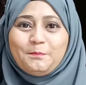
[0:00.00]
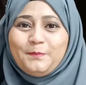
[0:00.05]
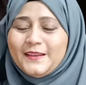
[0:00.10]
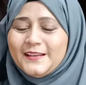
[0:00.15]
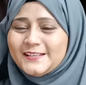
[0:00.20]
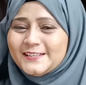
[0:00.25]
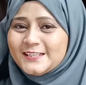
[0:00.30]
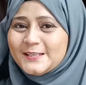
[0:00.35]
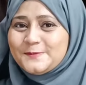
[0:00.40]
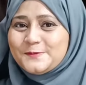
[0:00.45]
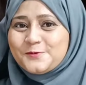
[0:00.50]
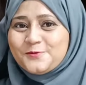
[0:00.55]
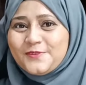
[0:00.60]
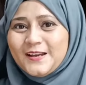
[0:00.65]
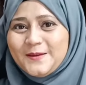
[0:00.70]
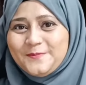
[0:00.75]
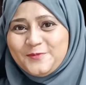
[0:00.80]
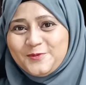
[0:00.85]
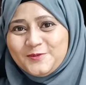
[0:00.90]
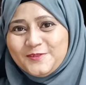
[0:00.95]
please
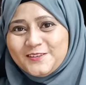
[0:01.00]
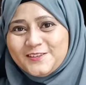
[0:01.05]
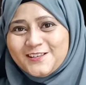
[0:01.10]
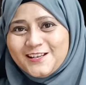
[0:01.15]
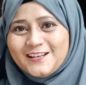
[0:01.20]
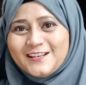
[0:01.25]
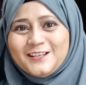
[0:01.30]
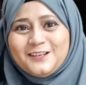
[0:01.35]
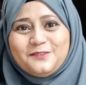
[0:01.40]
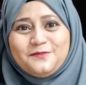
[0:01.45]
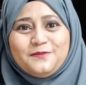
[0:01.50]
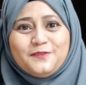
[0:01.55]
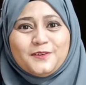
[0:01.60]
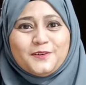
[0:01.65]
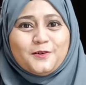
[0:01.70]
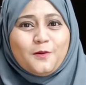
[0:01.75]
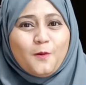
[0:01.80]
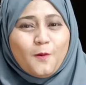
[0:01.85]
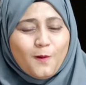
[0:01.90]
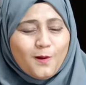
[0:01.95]
subscribe to the channel
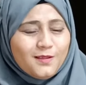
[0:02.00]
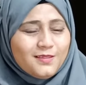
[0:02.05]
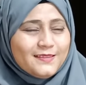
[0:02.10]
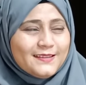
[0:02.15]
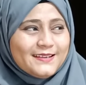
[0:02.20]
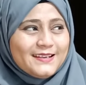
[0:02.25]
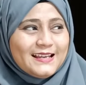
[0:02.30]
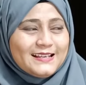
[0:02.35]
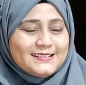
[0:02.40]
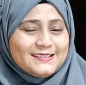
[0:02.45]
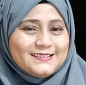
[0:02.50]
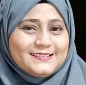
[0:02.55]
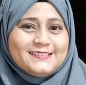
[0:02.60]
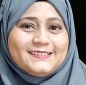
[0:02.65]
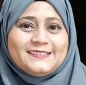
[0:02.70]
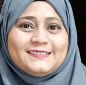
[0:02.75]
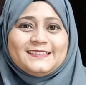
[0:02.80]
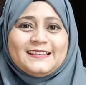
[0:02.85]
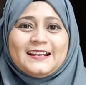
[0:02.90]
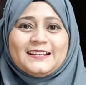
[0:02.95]
for all the
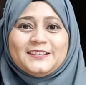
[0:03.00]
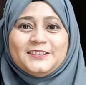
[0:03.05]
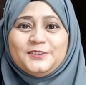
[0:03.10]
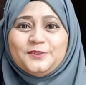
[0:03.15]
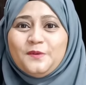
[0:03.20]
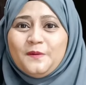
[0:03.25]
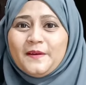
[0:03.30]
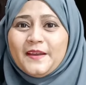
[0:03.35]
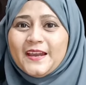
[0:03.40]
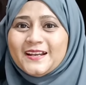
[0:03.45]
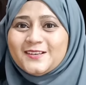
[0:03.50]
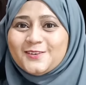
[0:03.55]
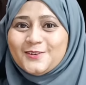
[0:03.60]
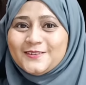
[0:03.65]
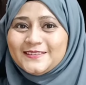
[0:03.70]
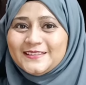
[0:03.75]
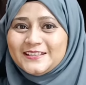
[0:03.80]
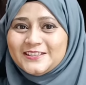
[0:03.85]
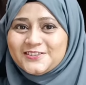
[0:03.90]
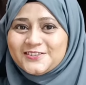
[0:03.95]
lessons that you get
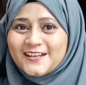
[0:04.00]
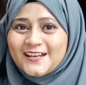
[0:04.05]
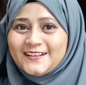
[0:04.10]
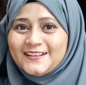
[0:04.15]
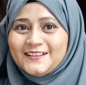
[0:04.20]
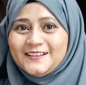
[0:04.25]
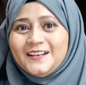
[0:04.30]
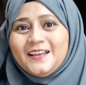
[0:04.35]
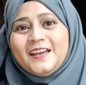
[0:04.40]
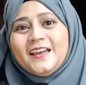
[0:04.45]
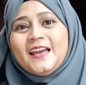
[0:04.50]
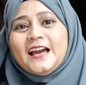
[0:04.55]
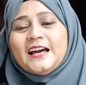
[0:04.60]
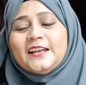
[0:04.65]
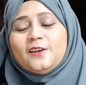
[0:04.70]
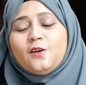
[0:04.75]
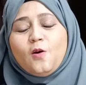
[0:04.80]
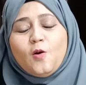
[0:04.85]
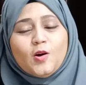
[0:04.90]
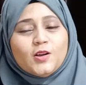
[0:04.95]
on this channel,
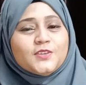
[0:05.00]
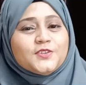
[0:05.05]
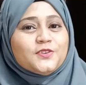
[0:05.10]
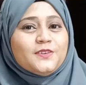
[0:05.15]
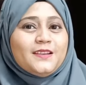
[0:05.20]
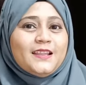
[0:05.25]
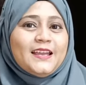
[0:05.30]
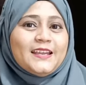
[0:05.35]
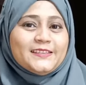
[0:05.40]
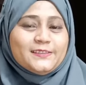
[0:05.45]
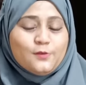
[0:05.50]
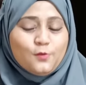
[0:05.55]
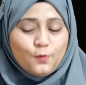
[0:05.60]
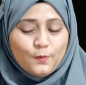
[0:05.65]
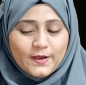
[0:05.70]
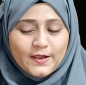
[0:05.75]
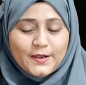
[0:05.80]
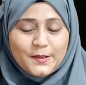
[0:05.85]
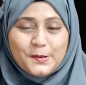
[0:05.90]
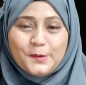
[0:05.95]
and also like the
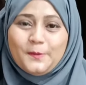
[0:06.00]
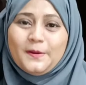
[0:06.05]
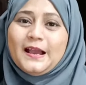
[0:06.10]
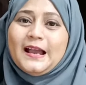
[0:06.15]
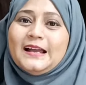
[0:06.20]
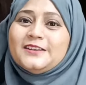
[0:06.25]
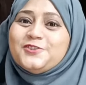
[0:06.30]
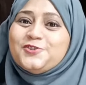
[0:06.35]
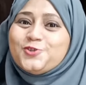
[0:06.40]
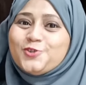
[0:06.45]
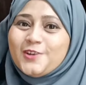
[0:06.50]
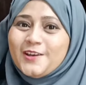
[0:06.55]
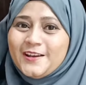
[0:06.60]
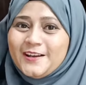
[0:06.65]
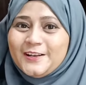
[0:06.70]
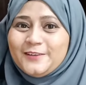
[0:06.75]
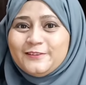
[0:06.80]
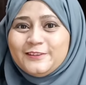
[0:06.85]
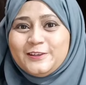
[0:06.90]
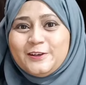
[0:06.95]
video and share
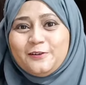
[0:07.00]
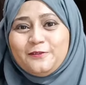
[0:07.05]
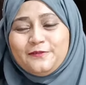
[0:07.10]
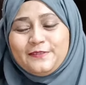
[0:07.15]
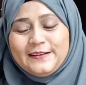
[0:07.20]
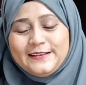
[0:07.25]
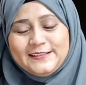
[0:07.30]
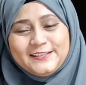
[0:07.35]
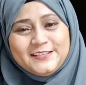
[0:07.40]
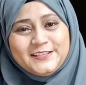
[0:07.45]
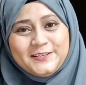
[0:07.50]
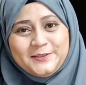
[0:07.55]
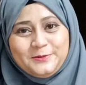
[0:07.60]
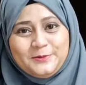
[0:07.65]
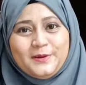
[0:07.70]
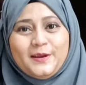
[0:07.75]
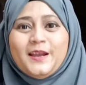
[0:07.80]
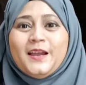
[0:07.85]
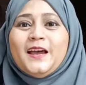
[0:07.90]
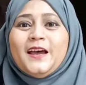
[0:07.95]
it with your friends
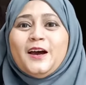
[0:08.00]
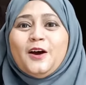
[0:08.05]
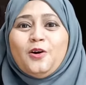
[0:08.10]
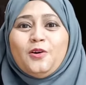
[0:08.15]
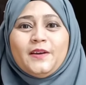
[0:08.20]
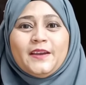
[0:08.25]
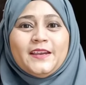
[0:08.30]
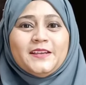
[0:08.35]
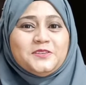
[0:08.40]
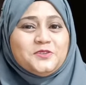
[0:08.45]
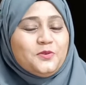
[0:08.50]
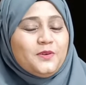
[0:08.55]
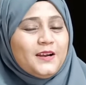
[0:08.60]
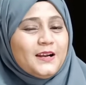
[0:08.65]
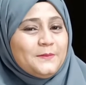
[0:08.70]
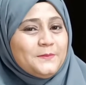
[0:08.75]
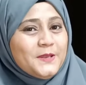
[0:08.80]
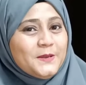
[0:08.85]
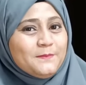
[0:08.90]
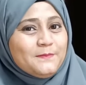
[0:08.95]
too. Okay, so
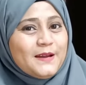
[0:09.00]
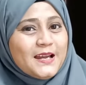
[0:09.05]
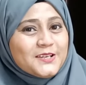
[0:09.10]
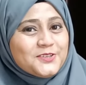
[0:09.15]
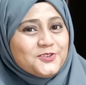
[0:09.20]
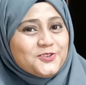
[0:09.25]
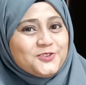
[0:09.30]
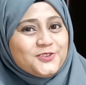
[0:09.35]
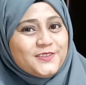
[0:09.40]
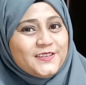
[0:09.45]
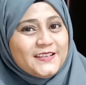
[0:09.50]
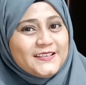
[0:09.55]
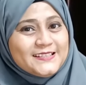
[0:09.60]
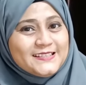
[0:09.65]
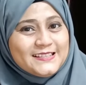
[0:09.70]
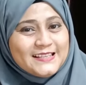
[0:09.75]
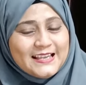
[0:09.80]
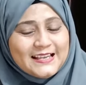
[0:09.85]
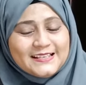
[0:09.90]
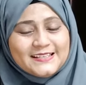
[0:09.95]
coming back to today's
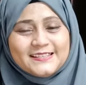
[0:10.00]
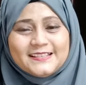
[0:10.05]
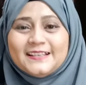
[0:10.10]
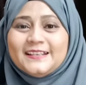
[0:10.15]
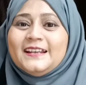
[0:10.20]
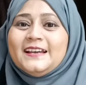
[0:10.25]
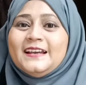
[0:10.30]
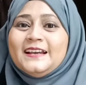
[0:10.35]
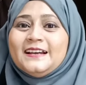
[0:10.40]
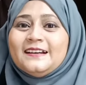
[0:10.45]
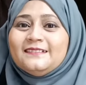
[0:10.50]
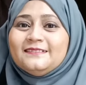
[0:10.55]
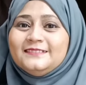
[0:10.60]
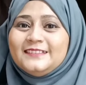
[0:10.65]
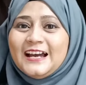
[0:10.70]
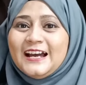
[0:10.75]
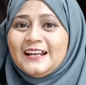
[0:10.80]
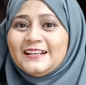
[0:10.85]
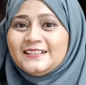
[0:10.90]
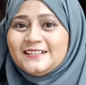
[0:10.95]
lesson,
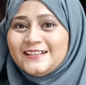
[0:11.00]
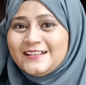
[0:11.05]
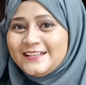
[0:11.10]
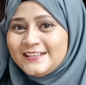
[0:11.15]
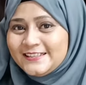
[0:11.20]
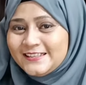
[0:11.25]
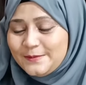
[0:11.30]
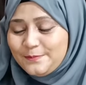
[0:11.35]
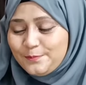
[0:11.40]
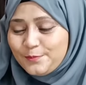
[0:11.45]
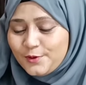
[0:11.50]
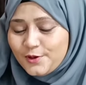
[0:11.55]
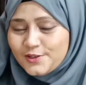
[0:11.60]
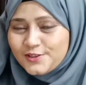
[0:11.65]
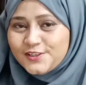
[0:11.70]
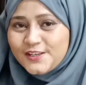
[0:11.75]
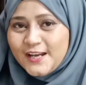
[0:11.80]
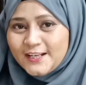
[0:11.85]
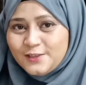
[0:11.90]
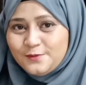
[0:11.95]
that is the
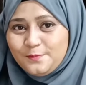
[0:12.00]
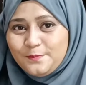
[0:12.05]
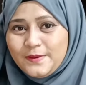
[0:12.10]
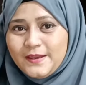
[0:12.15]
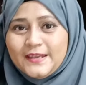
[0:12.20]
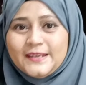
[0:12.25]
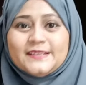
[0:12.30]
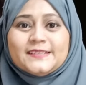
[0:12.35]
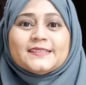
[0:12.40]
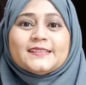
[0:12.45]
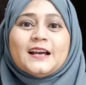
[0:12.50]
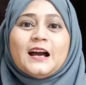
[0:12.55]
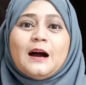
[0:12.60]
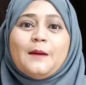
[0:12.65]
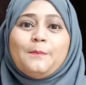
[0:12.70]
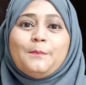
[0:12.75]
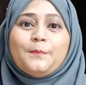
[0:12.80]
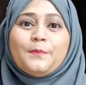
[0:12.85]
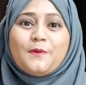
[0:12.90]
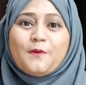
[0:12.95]
project based
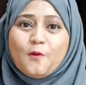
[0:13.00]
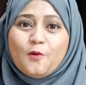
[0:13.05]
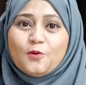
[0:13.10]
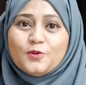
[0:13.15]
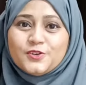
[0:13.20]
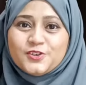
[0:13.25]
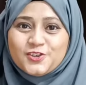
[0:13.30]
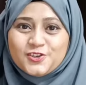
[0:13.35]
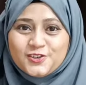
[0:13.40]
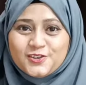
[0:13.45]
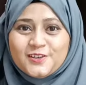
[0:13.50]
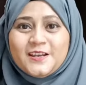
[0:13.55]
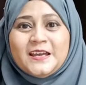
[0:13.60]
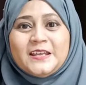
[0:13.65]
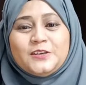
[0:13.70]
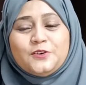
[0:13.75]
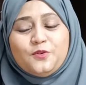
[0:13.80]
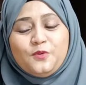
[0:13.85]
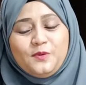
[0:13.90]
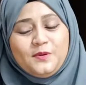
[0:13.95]
approach
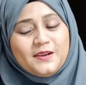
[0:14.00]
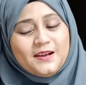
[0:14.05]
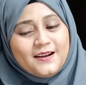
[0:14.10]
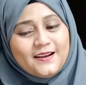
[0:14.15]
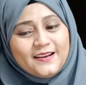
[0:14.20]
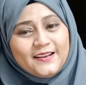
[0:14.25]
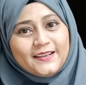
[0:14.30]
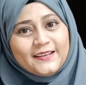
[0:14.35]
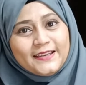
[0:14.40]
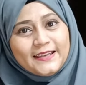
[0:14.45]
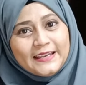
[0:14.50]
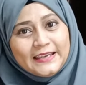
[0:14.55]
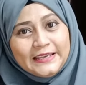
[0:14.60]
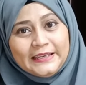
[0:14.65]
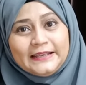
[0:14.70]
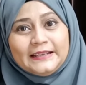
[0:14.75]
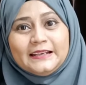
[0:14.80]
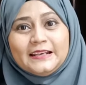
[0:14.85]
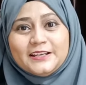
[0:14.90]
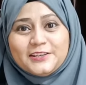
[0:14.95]
to learning
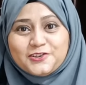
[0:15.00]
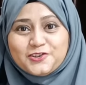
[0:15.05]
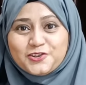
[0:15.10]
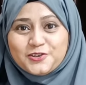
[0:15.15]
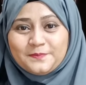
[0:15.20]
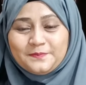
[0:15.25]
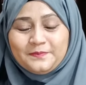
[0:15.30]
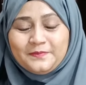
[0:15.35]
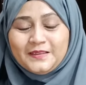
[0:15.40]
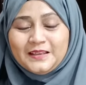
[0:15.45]
English.